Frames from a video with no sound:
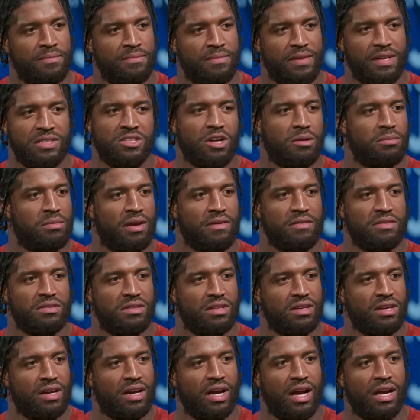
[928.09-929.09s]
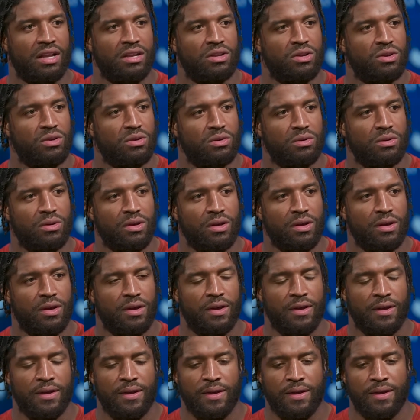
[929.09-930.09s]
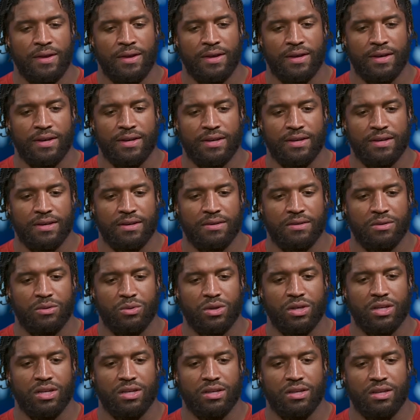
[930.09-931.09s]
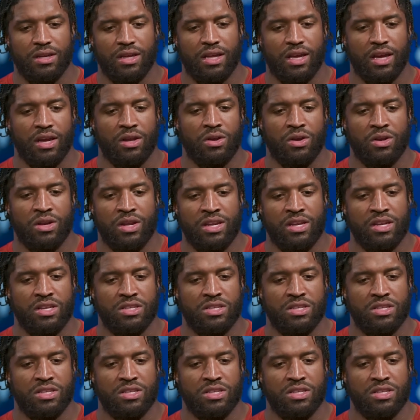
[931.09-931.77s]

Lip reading: They taught me everything I knew. In